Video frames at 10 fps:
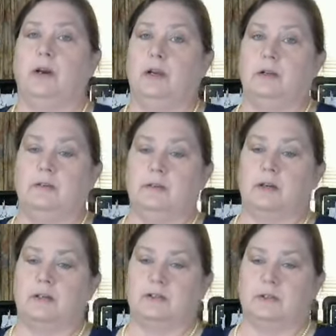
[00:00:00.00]
in the
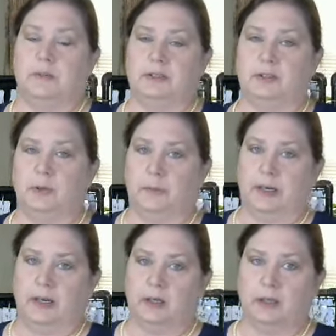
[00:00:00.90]
customized tote
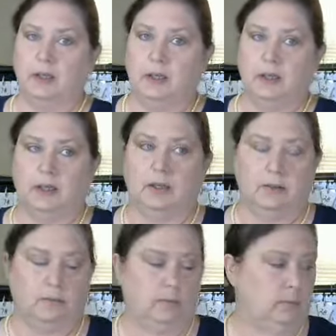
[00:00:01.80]
bag. Um,